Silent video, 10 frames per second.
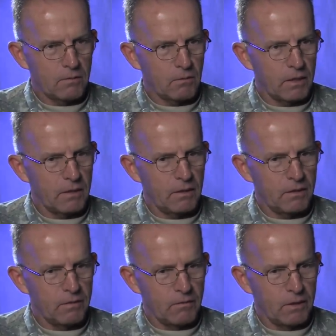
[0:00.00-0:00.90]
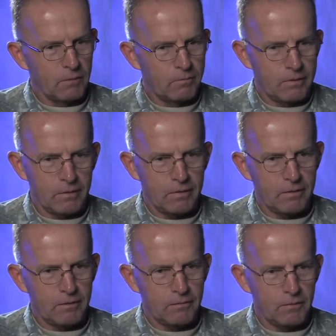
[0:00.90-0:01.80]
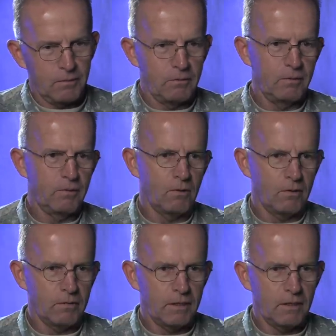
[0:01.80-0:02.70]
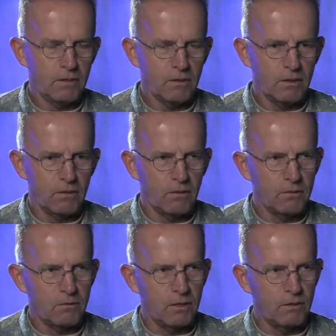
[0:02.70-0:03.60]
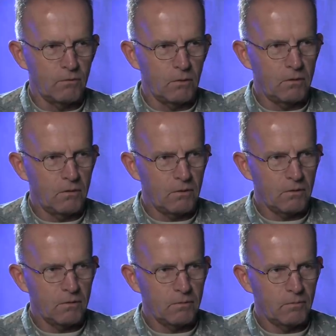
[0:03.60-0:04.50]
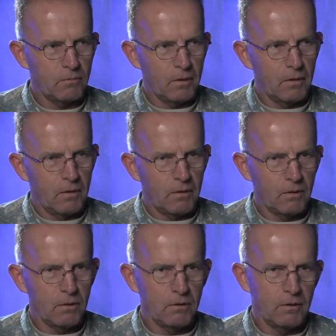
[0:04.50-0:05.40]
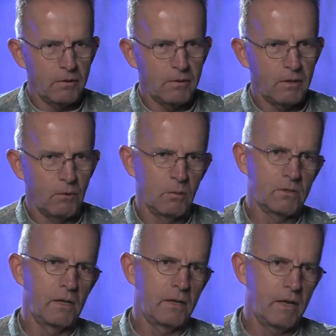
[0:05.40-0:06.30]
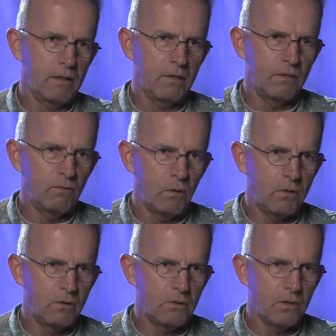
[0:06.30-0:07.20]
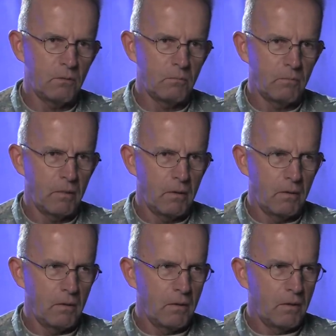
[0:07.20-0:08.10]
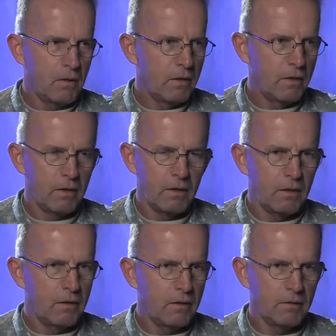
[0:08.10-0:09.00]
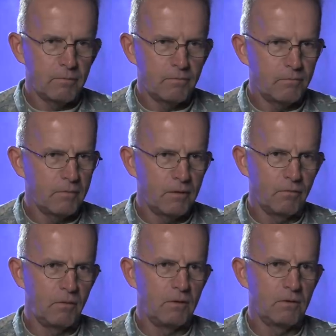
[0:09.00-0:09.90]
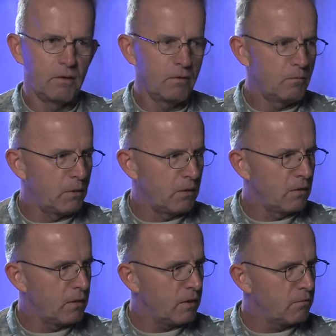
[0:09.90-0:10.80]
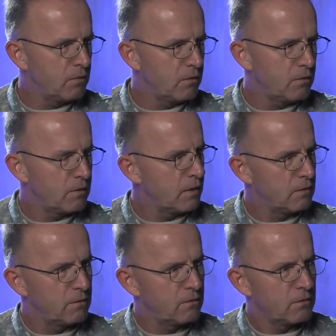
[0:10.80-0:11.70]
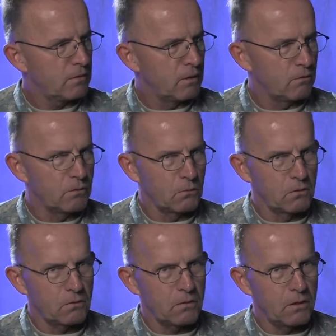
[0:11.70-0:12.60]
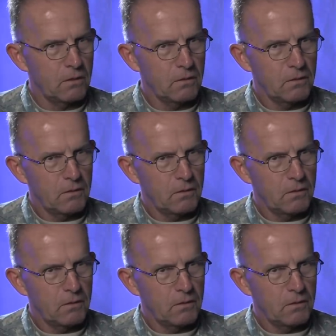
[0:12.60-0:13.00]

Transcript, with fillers: So I, I developed uh, what they call, I guess I call it trench foot. You know, or uh, almost like athlete's foot, same, and uh, your feet start peeling off. You know, and that's that was the worst thing.